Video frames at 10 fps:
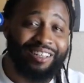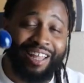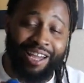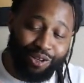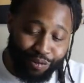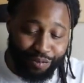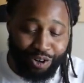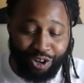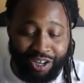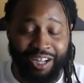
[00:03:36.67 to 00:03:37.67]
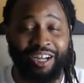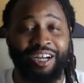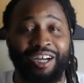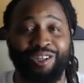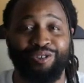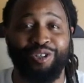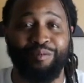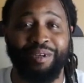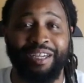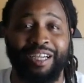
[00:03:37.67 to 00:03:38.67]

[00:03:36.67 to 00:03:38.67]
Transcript: Thank you for all the,